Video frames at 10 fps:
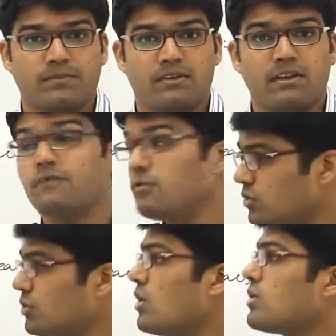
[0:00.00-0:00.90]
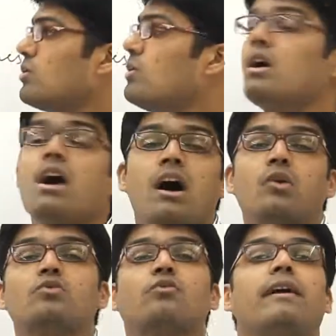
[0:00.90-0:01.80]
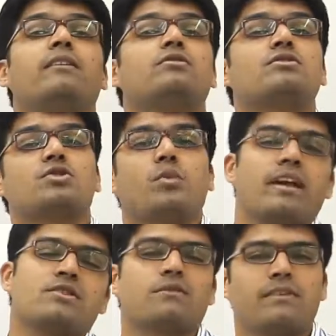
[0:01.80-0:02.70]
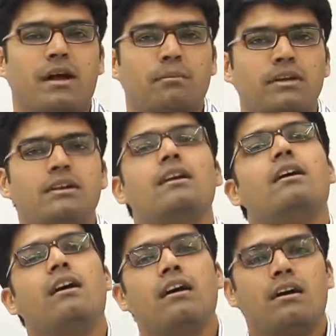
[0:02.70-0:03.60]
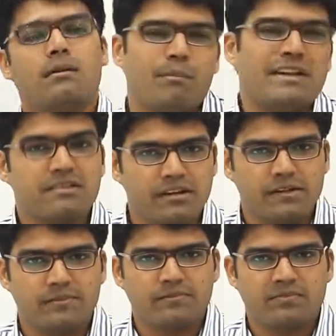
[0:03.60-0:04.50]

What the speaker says: if you do not know how to find out the squares of a number mentally.